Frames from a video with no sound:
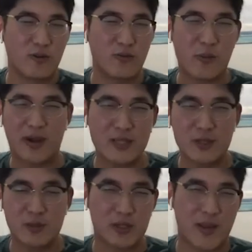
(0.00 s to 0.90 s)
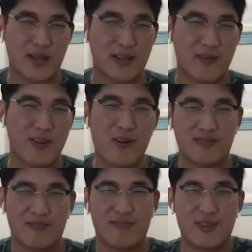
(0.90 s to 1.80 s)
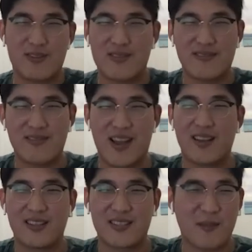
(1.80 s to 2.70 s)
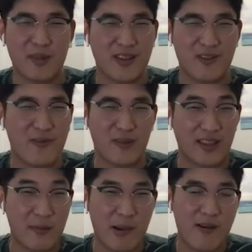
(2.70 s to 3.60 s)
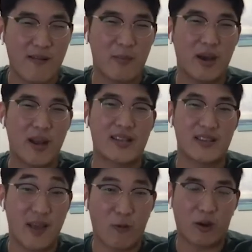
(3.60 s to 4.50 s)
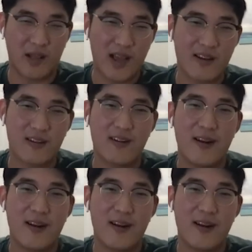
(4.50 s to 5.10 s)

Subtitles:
So from a customer's perspective, yeah, it's something that you never think about. But as a network